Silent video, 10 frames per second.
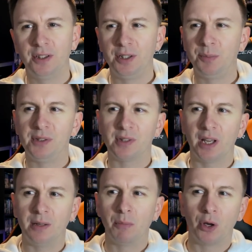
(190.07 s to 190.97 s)
and he'd be
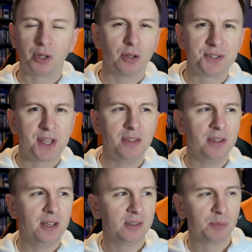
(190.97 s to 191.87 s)
saying, my
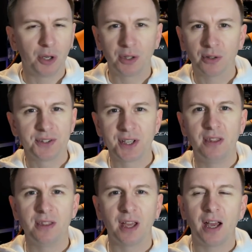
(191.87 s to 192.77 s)
content this, my
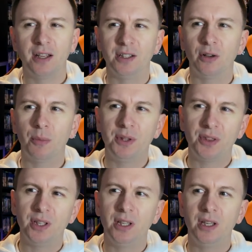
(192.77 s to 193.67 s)
content that, and it got me
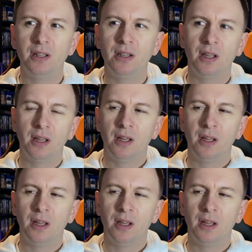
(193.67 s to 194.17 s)
thinking